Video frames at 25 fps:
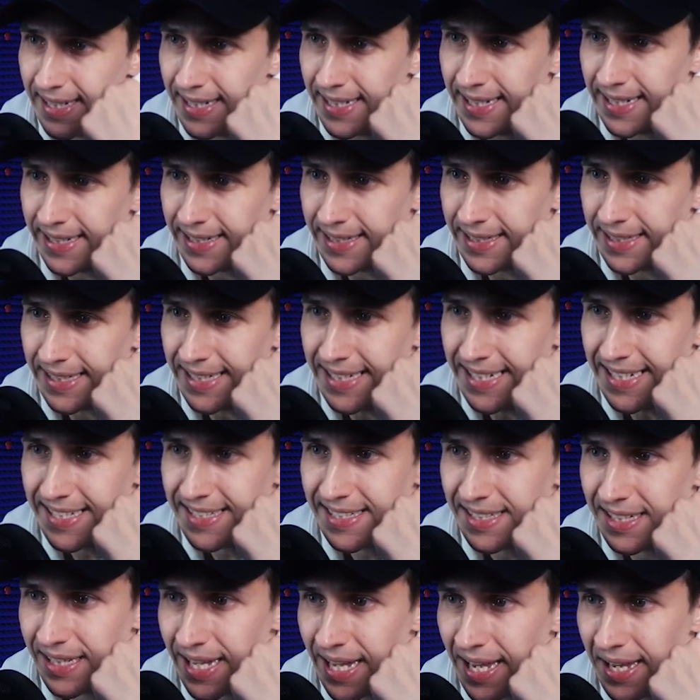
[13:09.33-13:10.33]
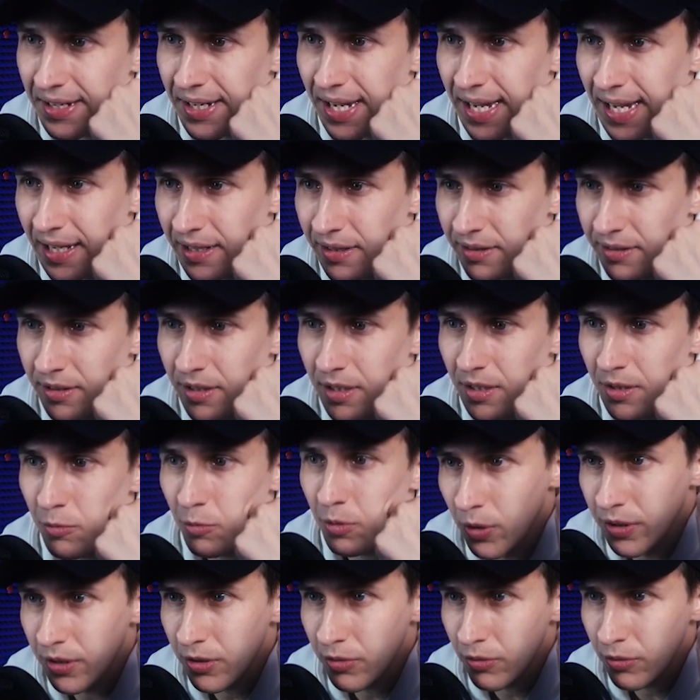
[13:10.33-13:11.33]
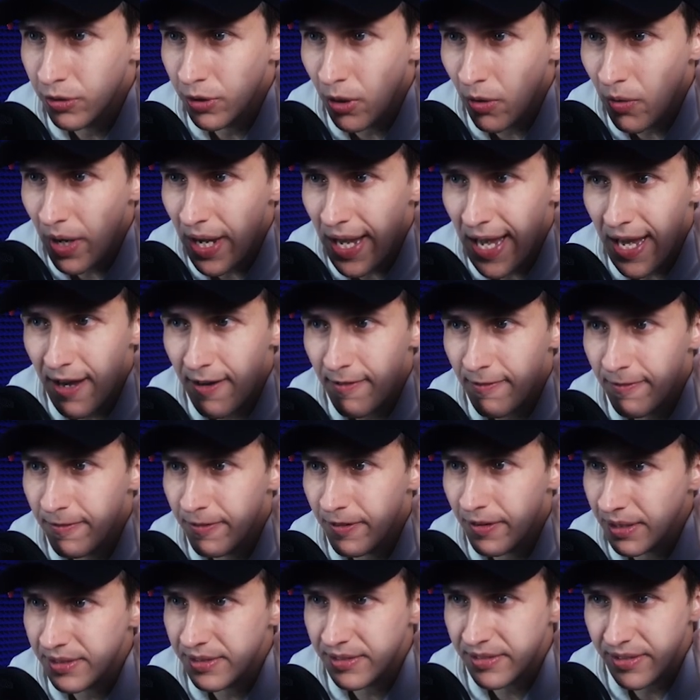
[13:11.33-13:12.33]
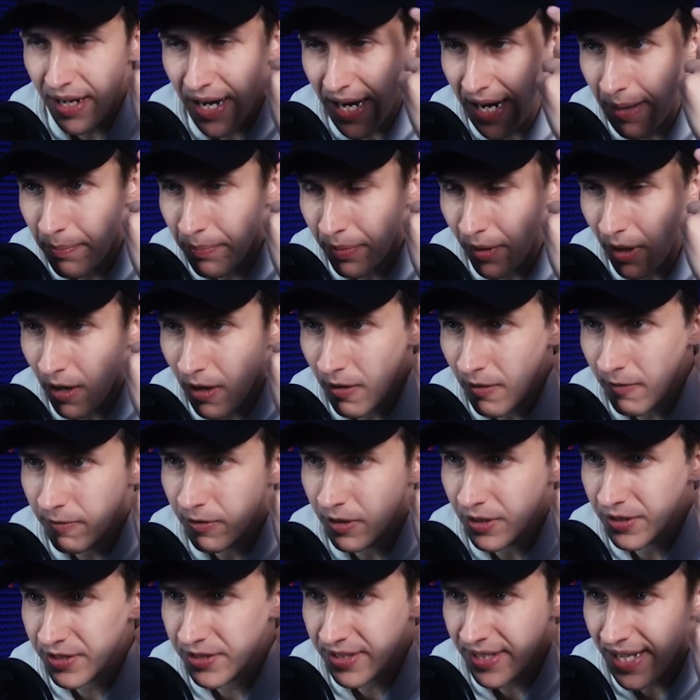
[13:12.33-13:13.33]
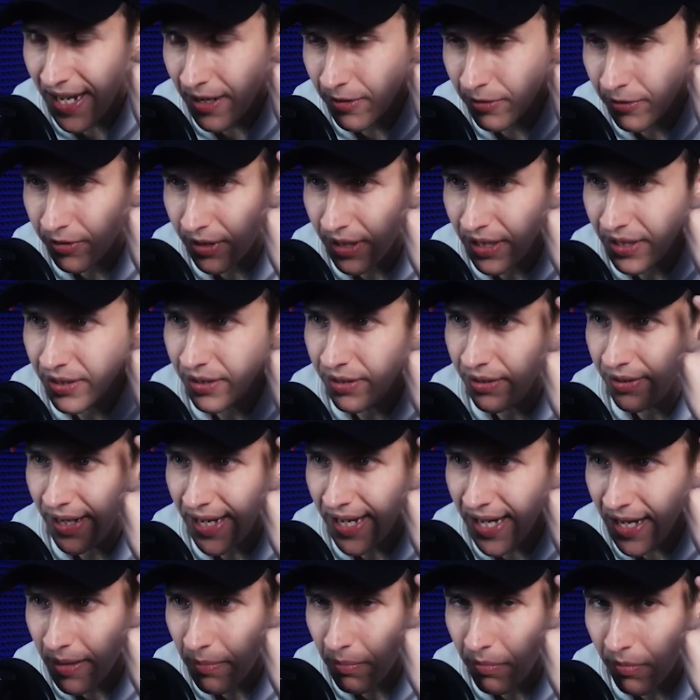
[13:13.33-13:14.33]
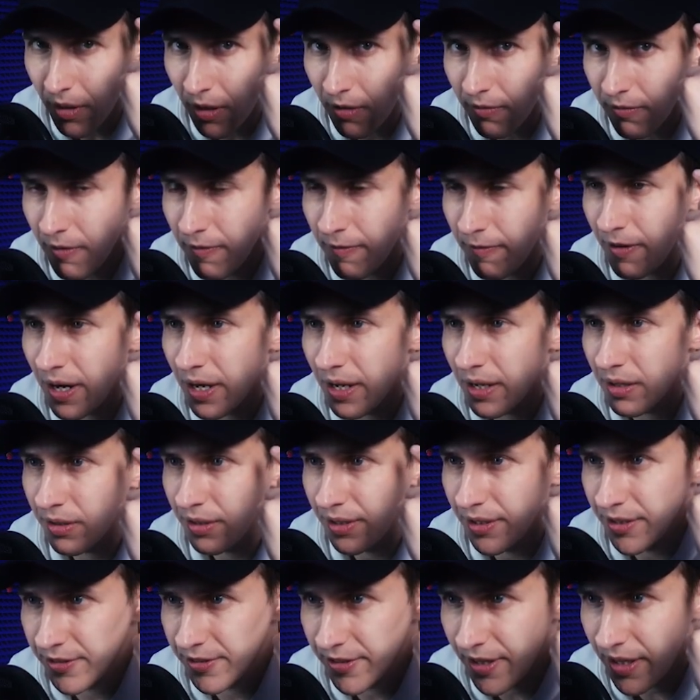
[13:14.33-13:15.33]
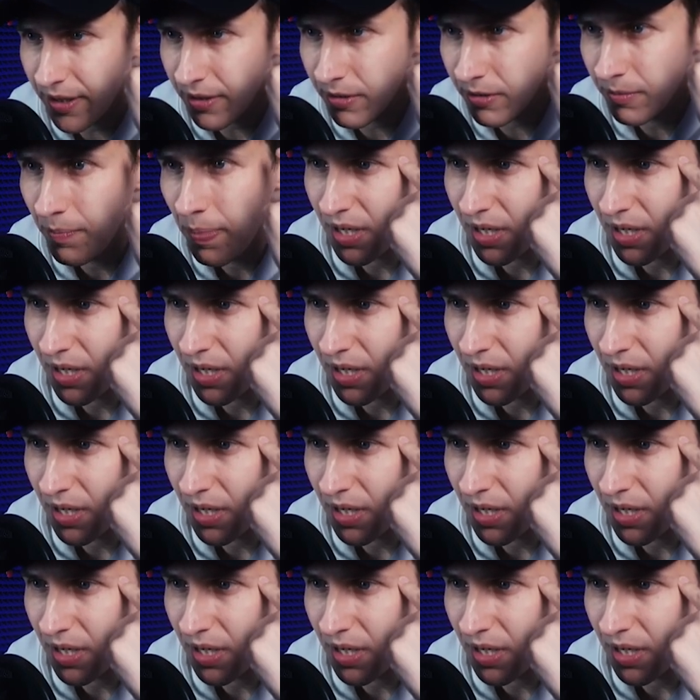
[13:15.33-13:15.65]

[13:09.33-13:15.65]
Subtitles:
And isn't that handy when you don't have a type of a sound in the name of a file in the title?